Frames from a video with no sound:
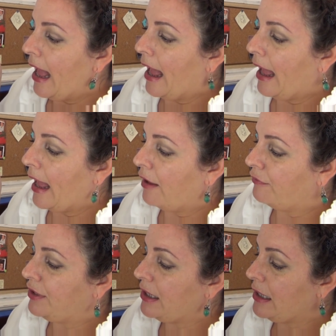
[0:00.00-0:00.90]
I
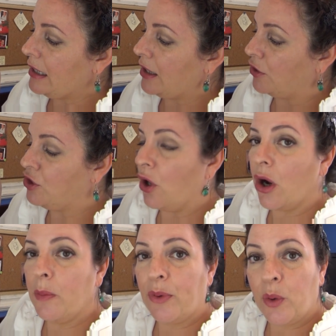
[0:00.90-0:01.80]
have the
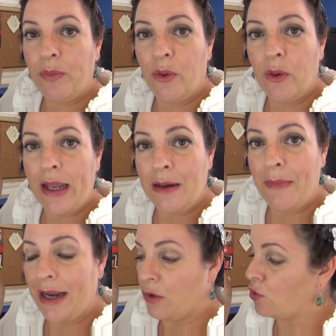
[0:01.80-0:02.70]
dark purple in
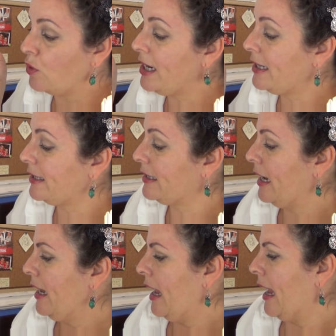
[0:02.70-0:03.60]
my crease,
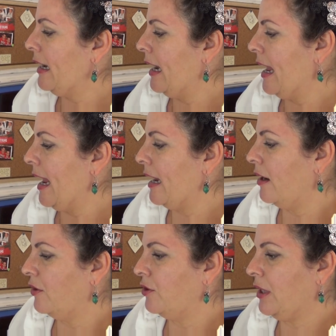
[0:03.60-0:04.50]
and
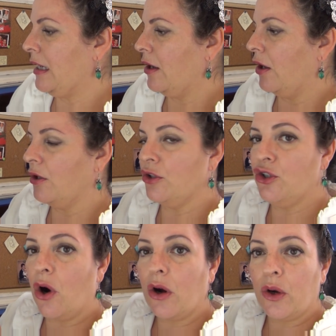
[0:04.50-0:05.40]
then the uh,
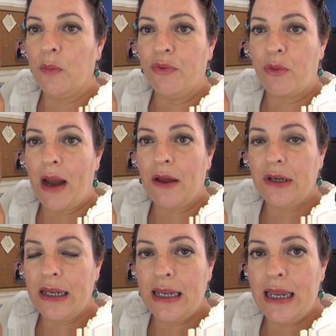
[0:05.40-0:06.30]
darker brown
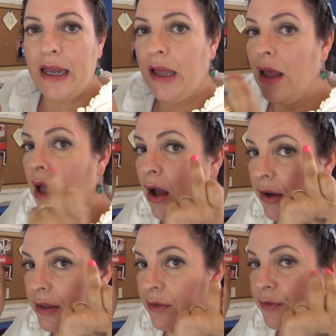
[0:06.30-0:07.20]
here
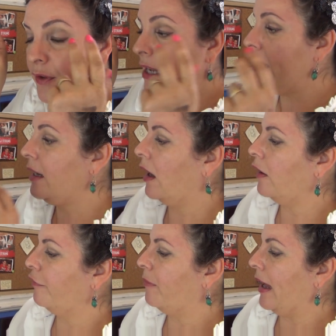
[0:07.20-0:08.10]
on the V
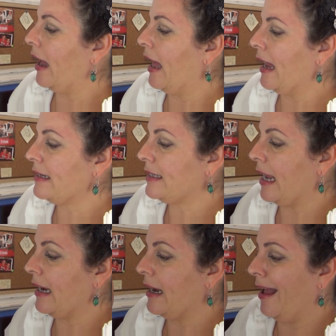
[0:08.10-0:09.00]
of my eyes,
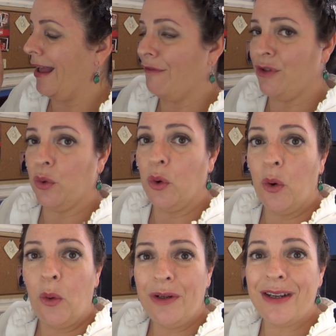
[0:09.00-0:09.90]
and then I have the
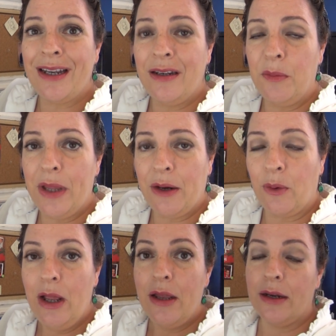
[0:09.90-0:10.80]
gold in the
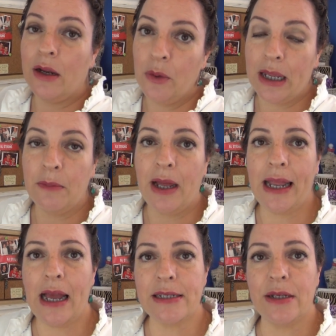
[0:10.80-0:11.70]
middle. Now look at
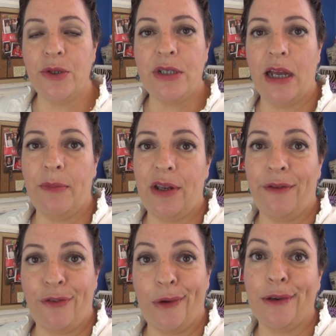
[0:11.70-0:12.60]
my eyes and you tell me
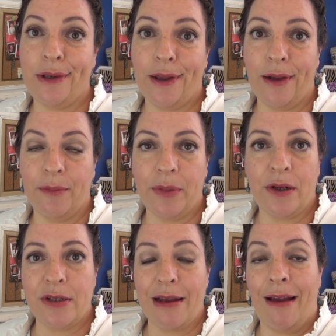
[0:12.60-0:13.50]
if you can tell,
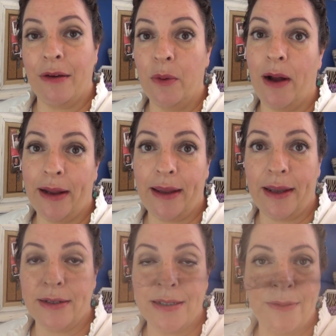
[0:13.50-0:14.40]
because I know I
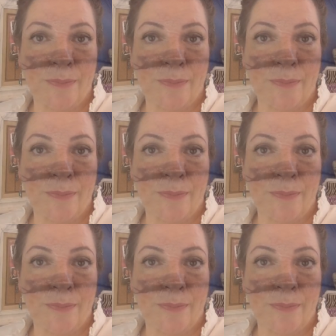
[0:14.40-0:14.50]
can't.